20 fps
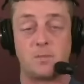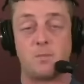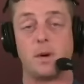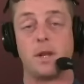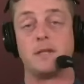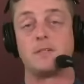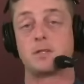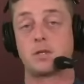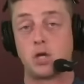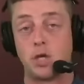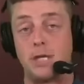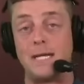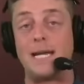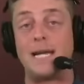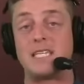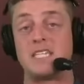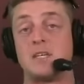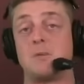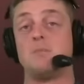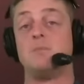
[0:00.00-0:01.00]
but it's good to
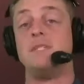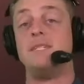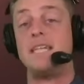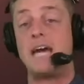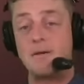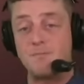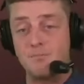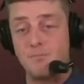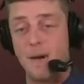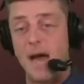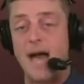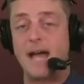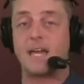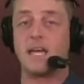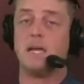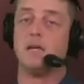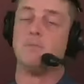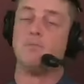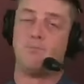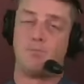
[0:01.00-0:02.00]
get some depth back
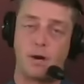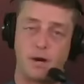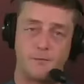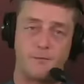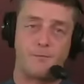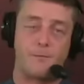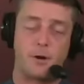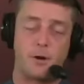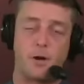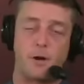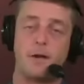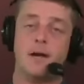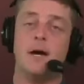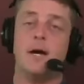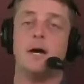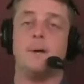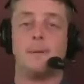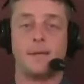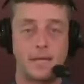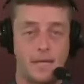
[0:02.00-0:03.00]
in Burford
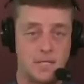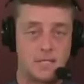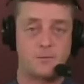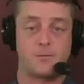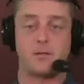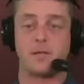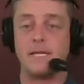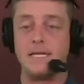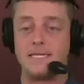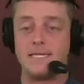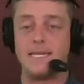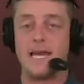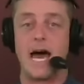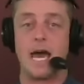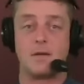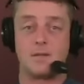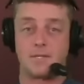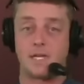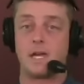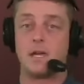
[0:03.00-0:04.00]
because
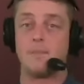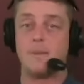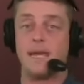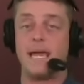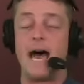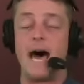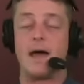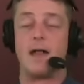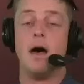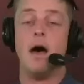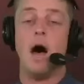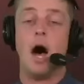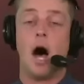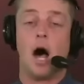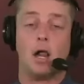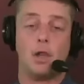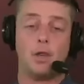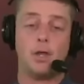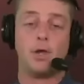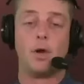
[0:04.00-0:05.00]
Feliciano's going to be out
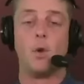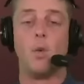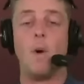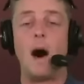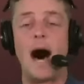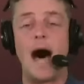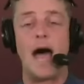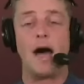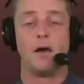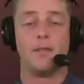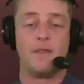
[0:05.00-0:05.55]
a little while.